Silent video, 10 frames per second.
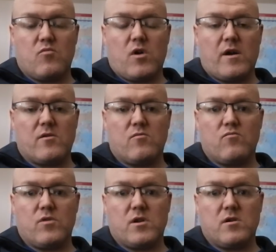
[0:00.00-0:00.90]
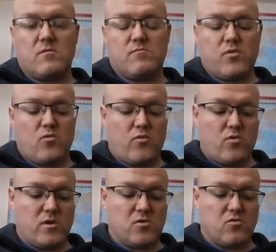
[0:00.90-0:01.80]
whacking him with a pool ball
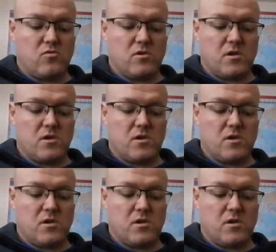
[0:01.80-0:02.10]
and a soak,